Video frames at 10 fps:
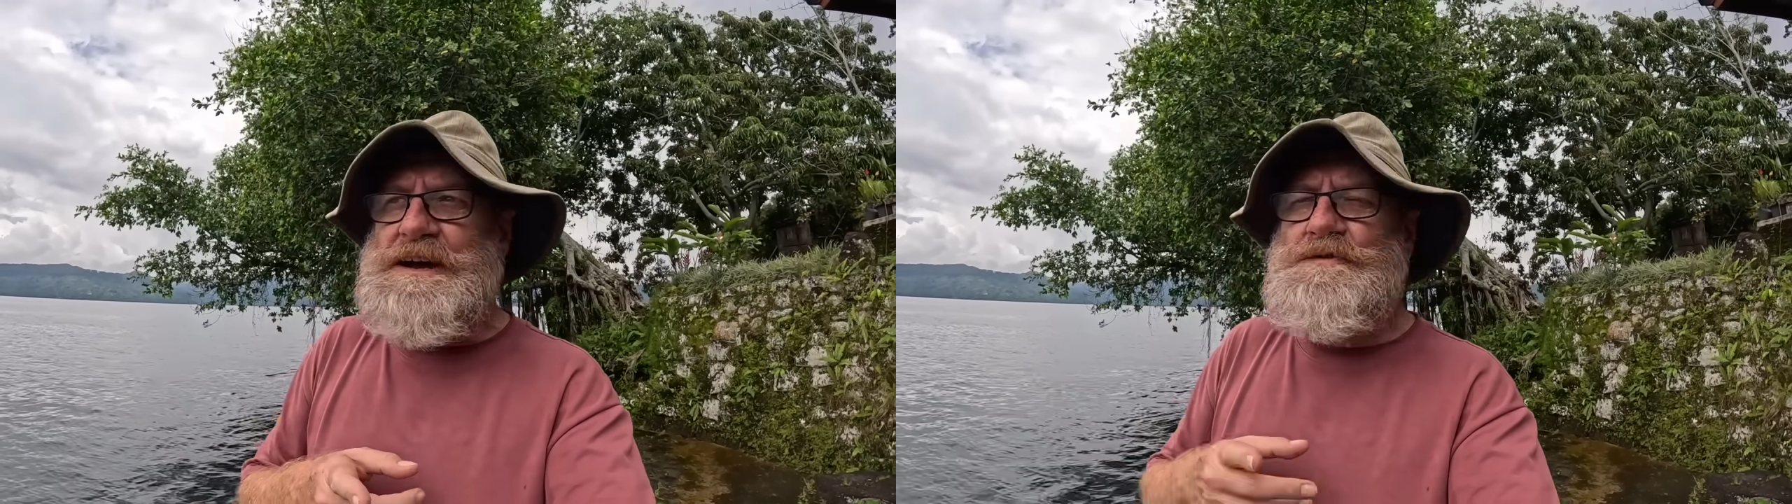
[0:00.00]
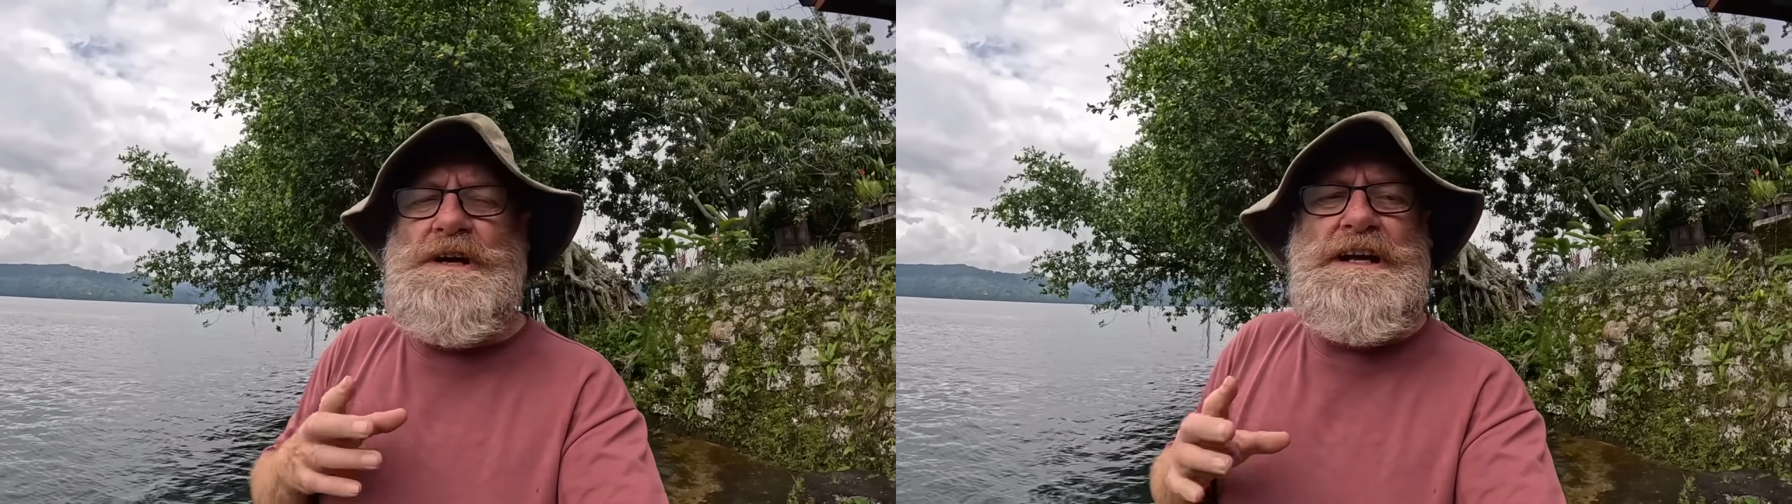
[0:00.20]

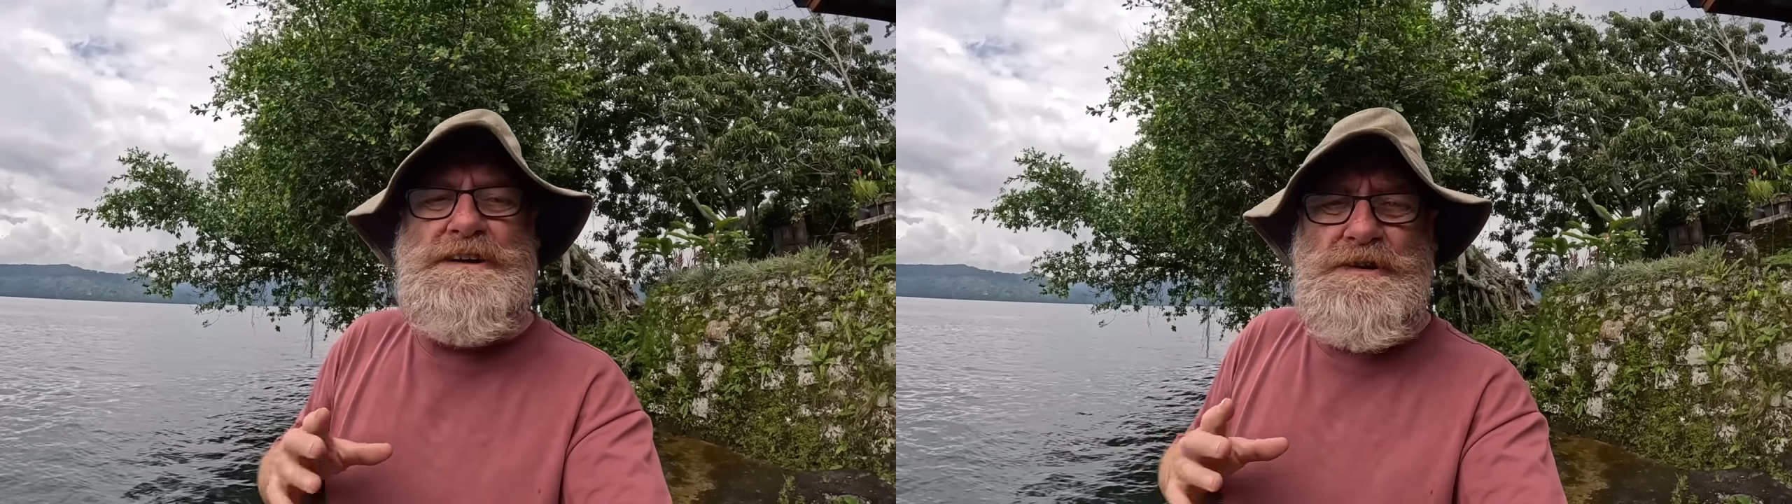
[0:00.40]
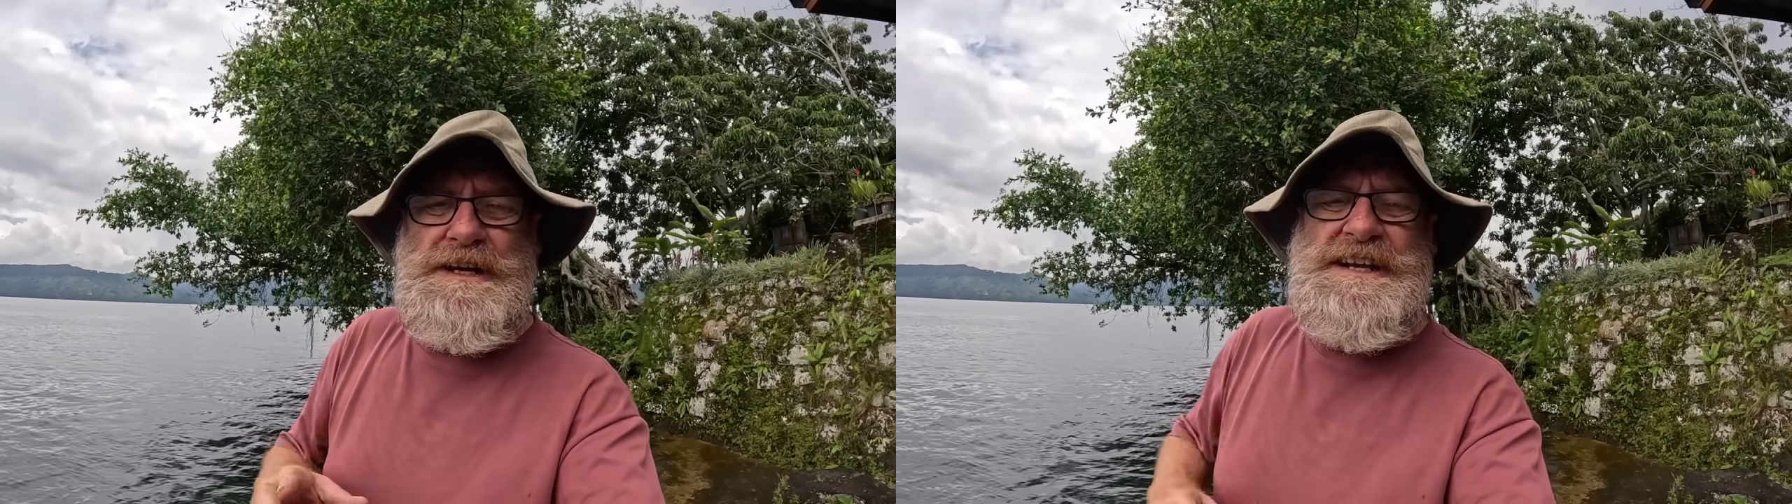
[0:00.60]
Really,
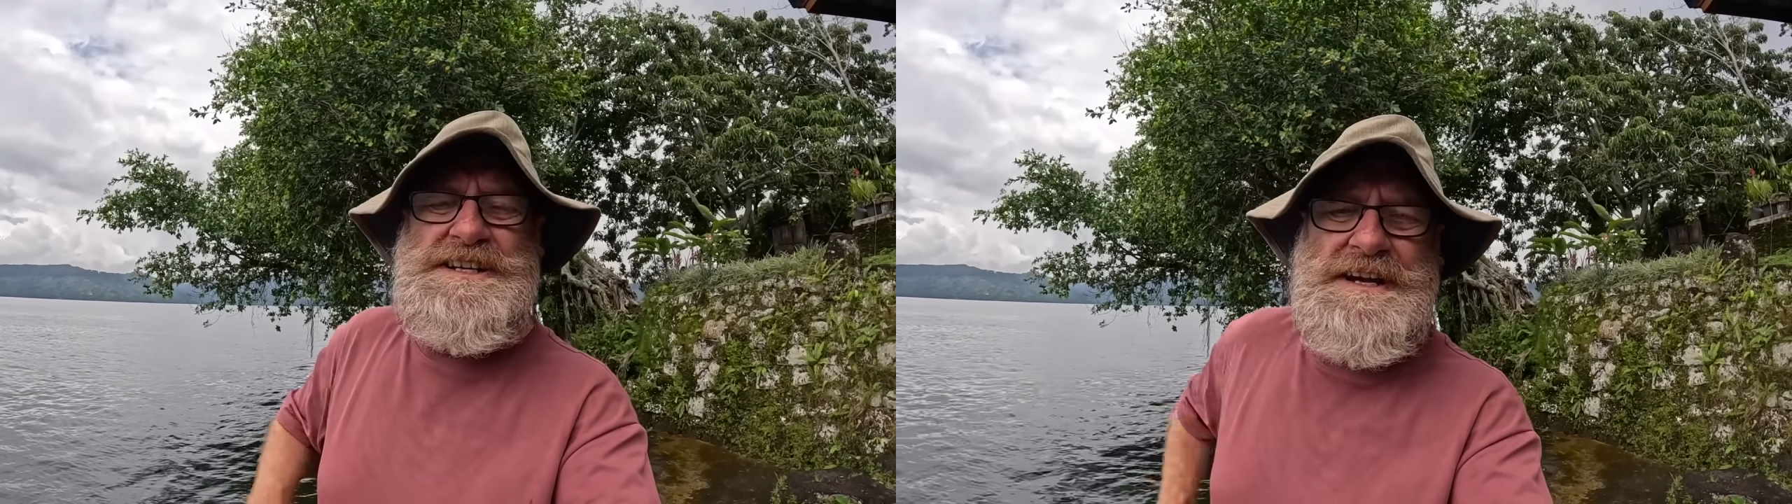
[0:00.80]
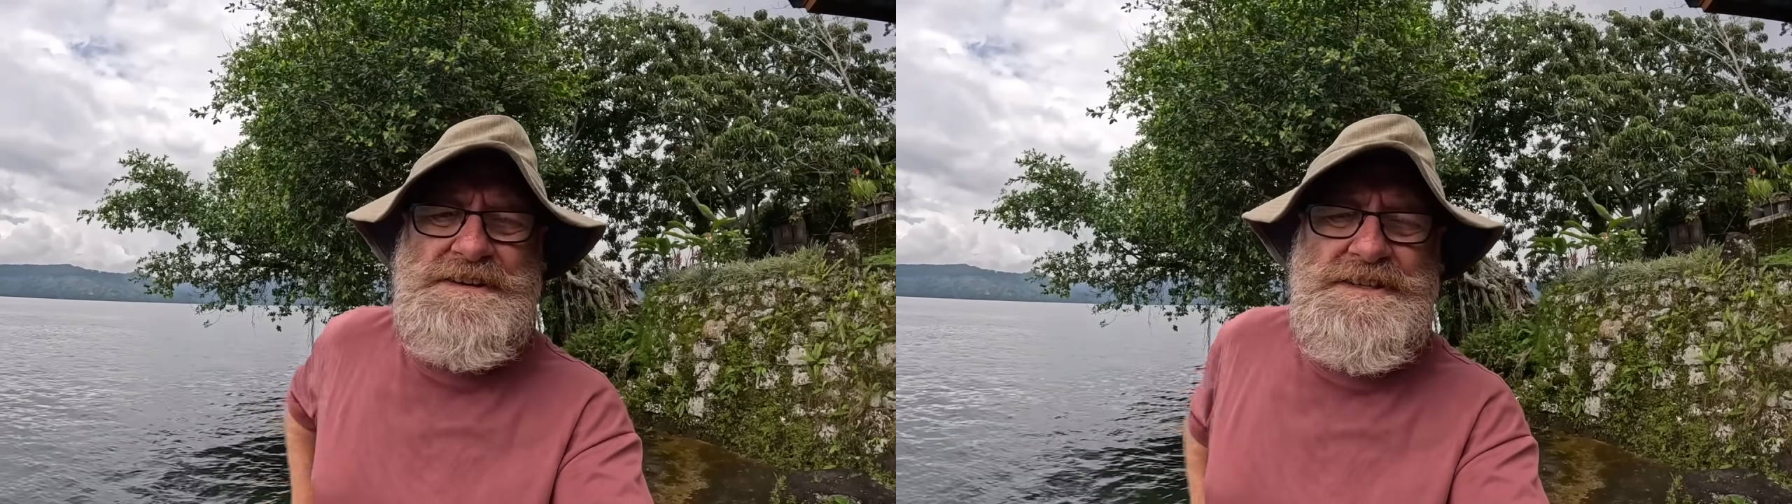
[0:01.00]
really
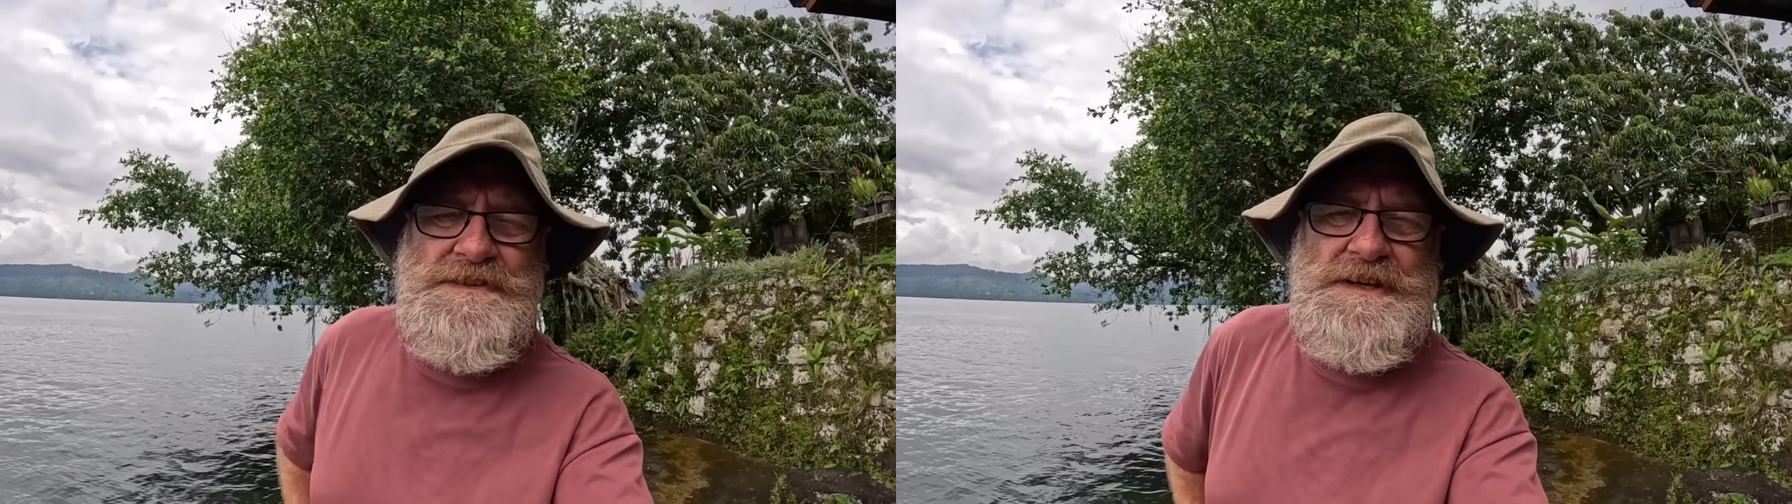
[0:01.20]
generous of you